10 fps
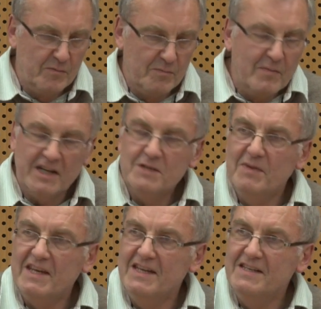
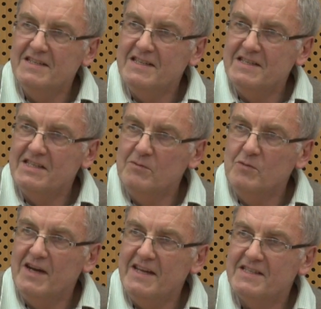much beginners in
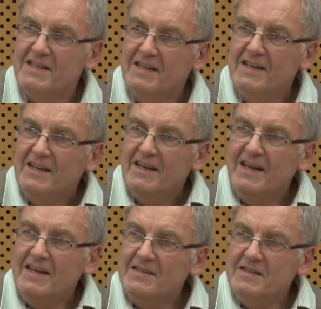some ways
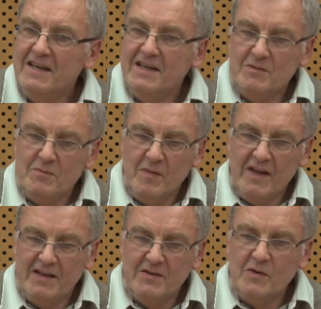
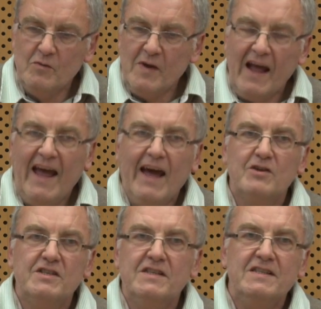in
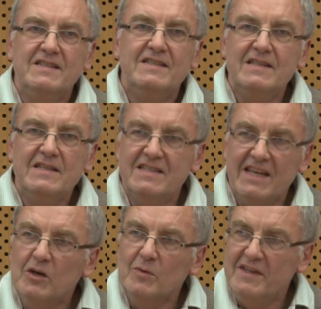how to
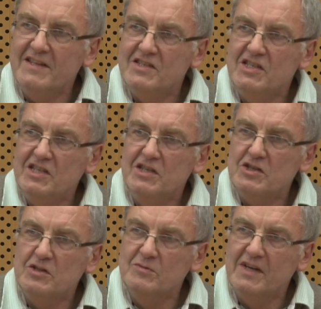deal with
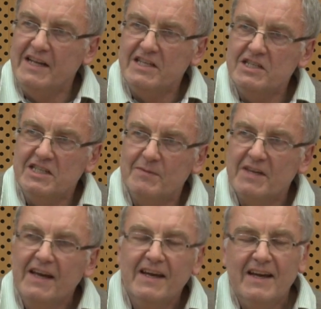institutional relationships.
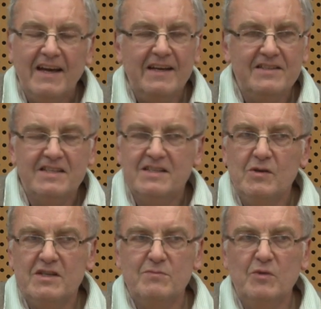Just
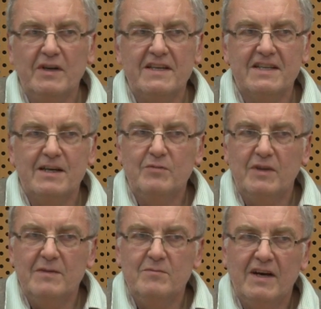a small
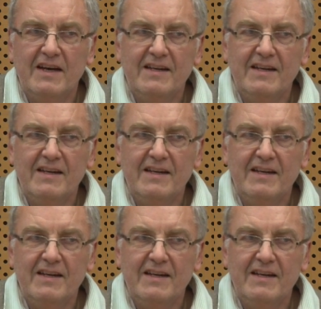example in